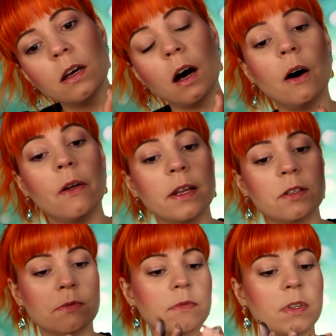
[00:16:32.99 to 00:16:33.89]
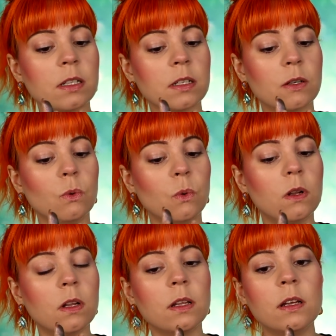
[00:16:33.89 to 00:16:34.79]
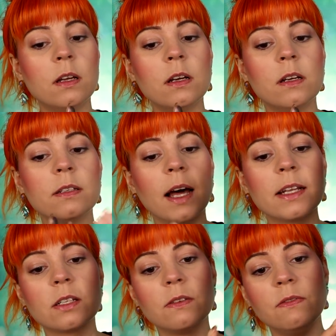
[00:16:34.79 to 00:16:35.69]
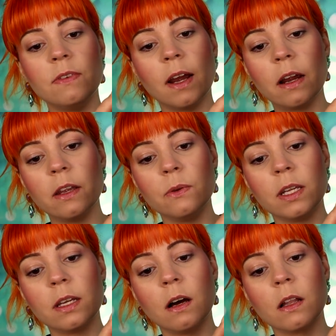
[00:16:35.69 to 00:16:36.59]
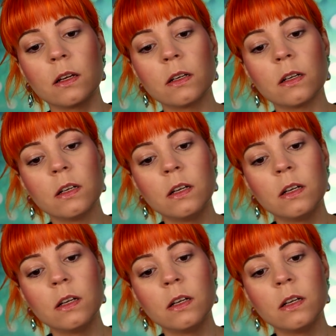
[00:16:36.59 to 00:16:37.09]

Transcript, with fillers: Oh, that's really cool. That is a very unique color.